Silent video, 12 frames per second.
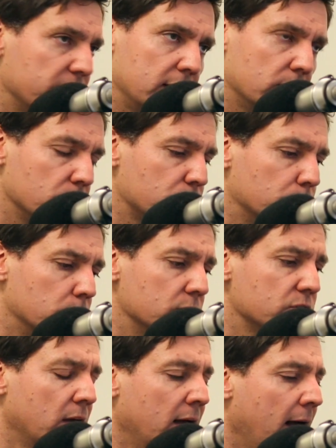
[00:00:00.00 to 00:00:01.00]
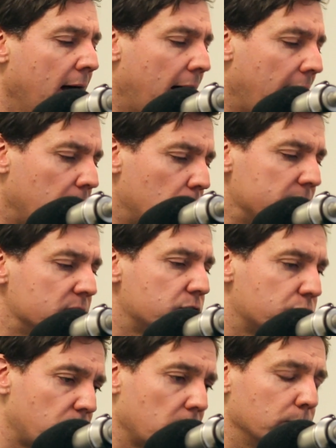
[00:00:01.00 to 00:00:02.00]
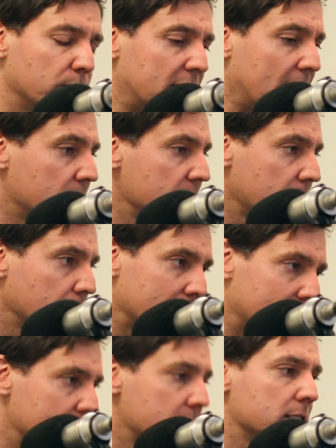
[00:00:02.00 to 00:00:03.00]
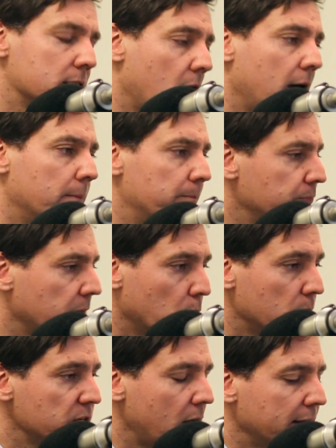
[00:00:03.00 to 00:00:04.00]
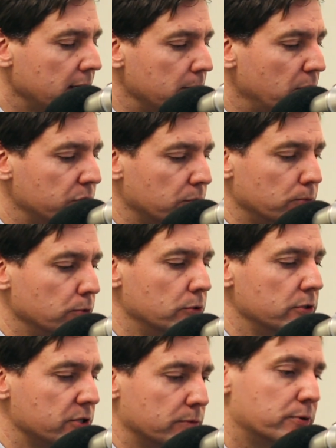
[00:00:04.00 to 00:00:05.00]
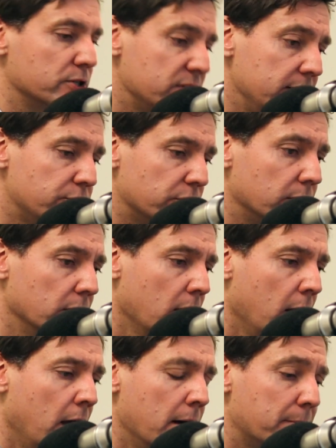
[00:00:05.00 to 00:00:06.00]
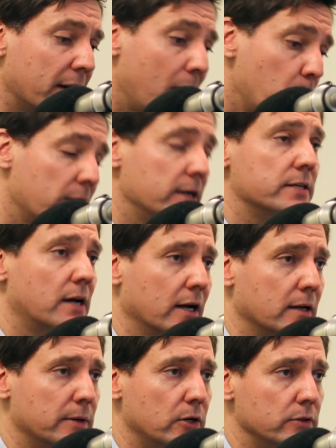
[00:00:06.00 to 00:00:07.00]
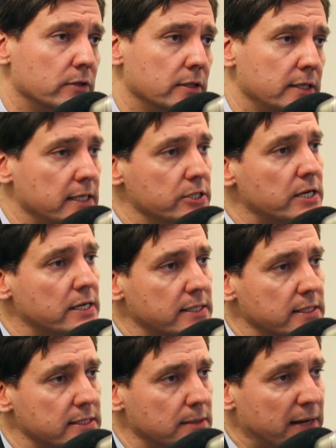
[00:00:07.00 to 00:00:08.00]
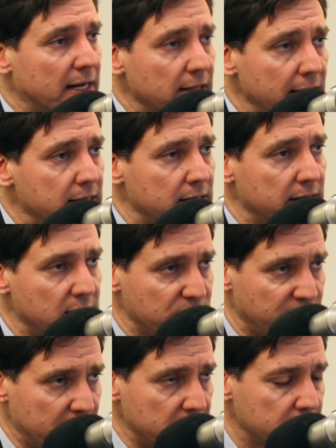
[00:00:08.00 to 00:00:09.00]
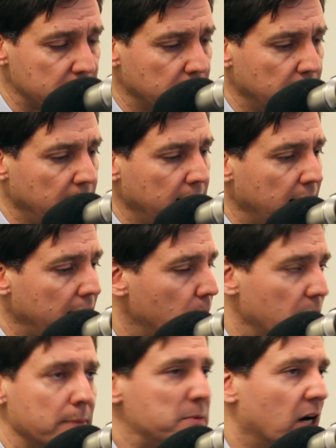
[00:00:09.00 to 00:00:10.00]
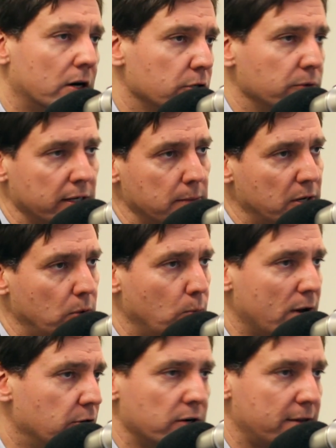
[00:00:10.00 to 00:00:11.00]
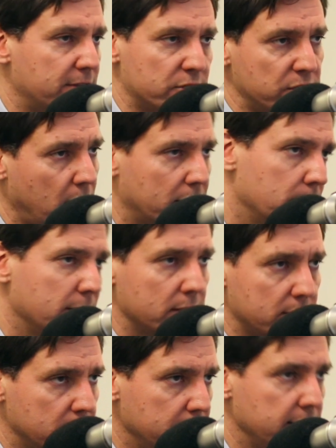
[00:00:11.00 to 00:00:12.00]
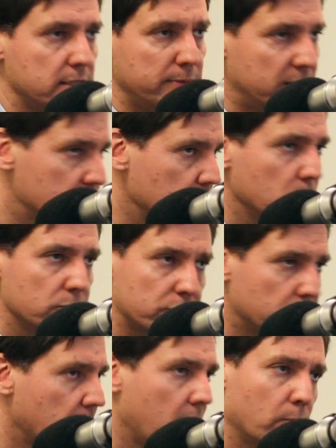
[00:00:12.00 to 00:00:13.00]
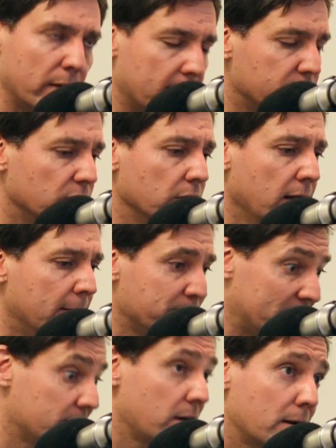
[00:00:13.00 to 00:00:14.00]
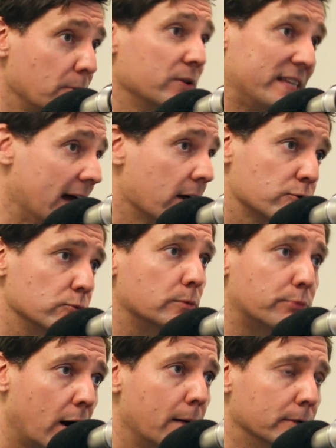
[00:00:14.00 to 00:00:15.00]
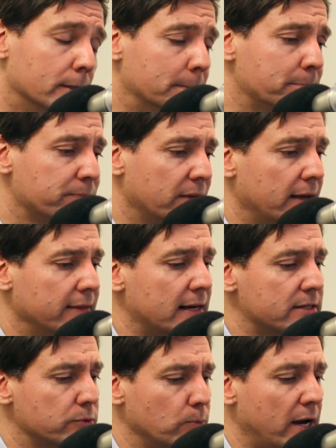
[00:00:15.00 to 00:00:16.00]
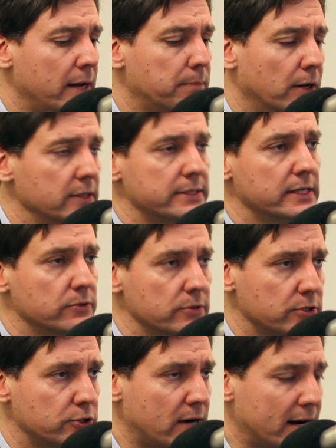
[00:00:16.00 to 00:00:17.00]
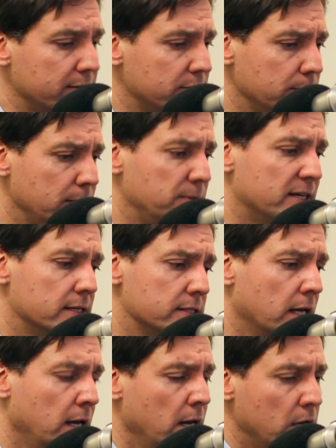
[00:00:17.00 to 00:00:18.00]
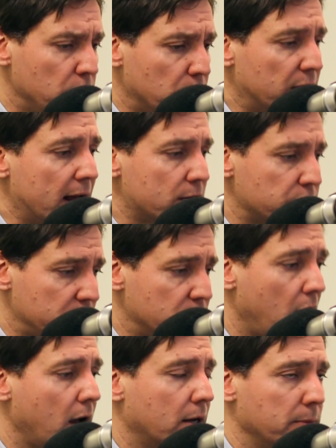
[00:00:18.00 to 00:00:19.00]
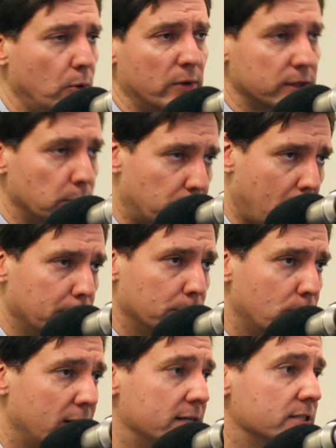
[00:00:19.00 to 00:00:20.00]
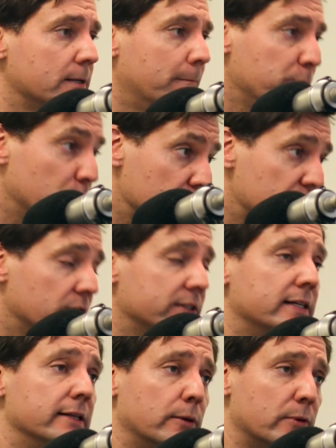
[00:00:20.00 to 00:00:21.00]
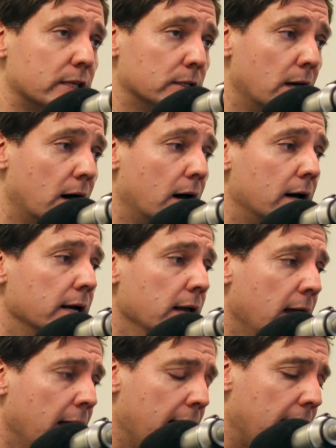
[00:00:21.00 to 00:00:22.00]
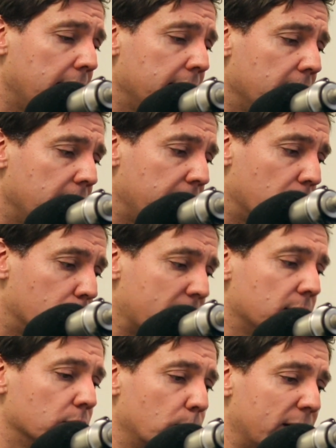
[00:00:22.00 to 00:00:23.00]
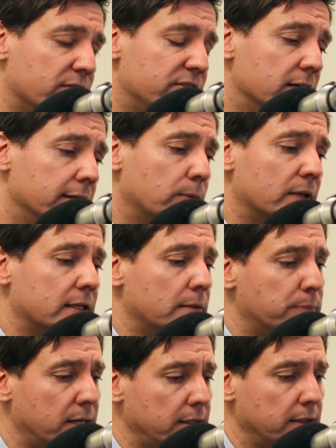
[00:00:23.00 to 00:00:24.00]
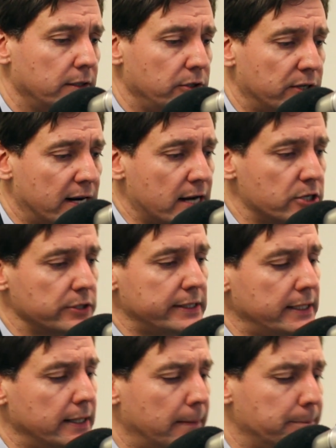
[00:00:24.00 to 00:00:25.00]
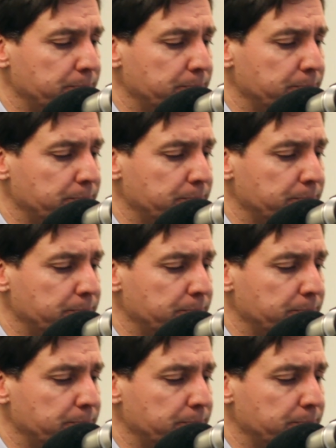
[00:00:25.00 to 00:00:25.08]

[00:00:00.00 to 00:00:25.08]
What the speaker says: within those rules. I always struggled with that because I'm like, we're talking about the rules of procedure, but I want to talk about the injustice that my client has faced. I don't want to be arguing about whether or not this document needs to be disclosed or not, whatever. Let's talk about the actual problem. And that's why politics was attractive to me, because you could actually talk about what the problem was. Mm-hmm. You're still dealing with the law and a regular way of dealing with it, but you could actually